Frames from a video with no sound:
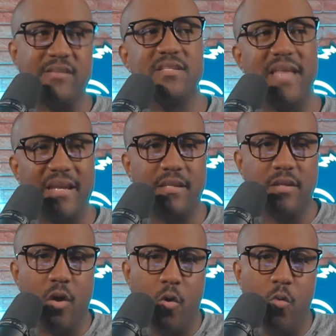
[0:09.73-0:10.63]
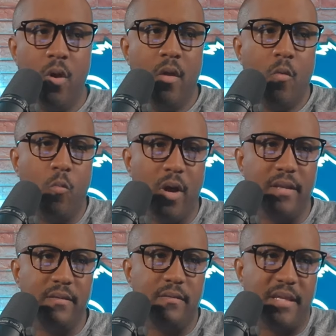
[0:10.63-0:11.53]
I just like to know
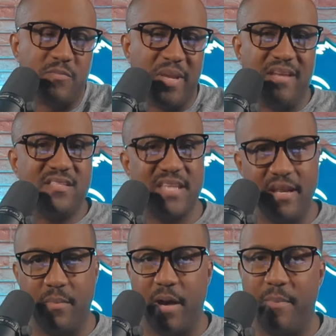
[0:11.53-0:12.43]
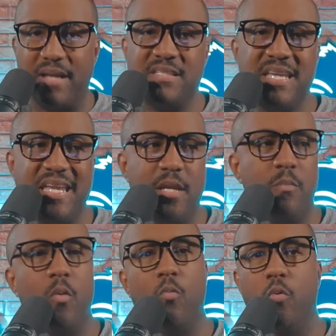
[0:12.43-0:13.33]
what is being said about my
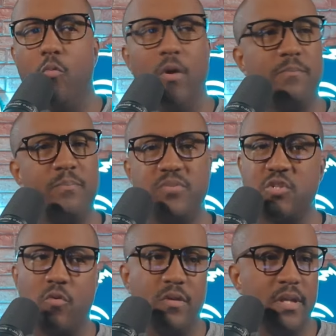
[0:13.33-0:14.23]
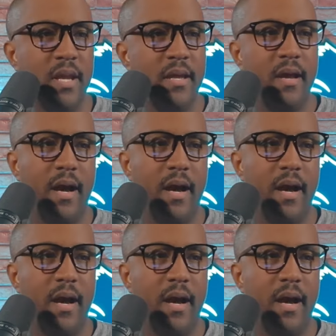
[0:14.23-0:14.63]
team, what certain